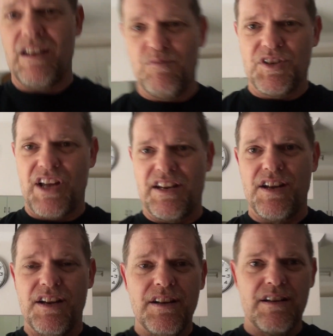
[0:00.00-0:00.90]
in, which they
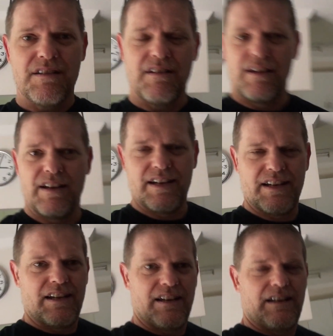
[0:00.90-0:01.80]
did.
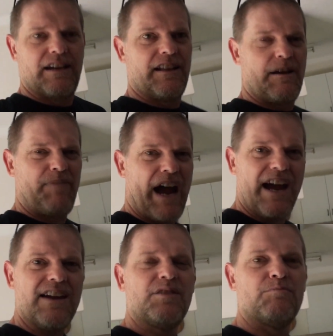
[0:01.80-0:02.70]
They
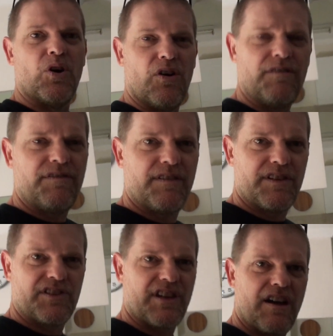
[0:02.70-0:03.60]
pay them off
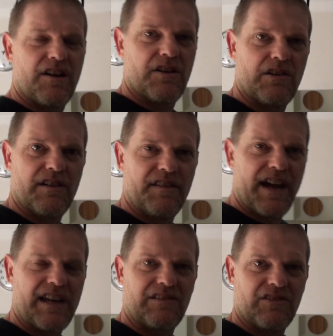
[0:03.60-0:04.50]
so
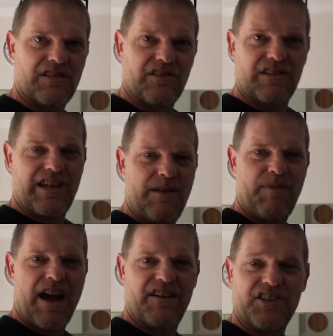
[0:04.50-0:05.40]
they can keep
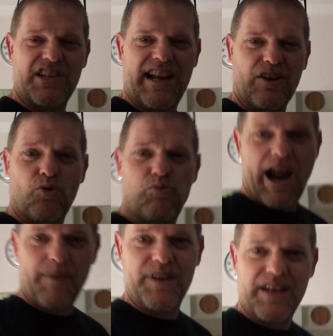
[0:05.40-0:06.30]
our internet
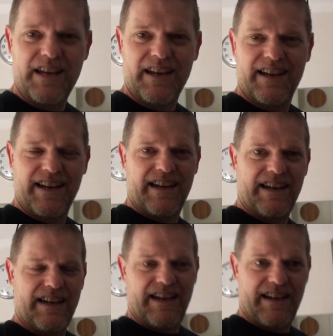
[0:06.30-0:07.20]
crappy,
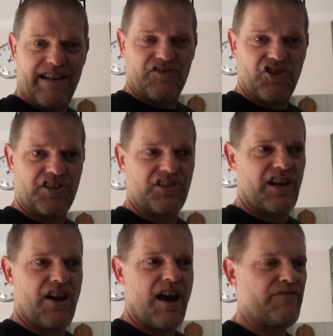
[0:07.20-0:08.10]
just
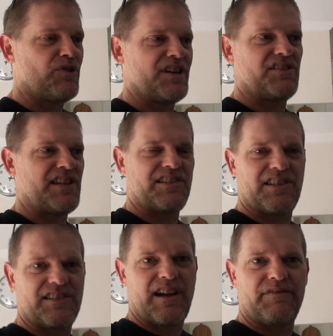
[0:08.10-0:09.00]
so everyone else has
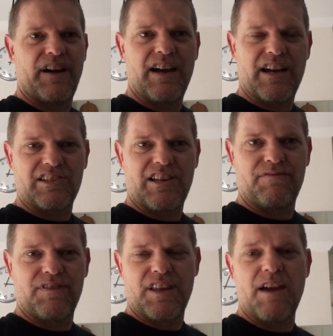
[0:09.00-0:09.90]
to suffer
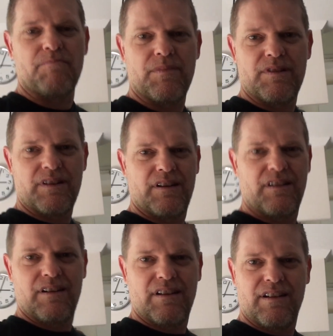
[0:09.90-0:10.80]
except for them.
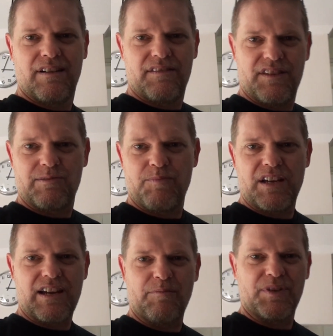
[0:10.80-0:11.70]
These
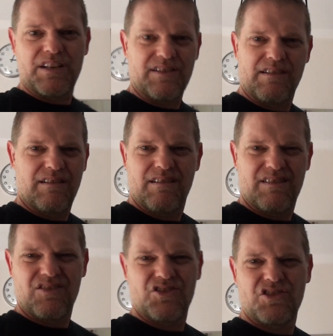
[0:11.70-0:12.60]
big companies.
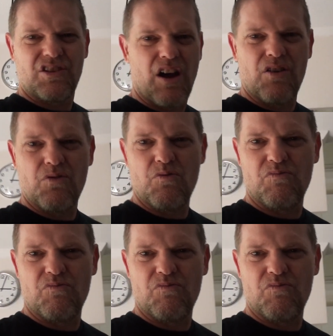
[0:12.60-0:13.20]
So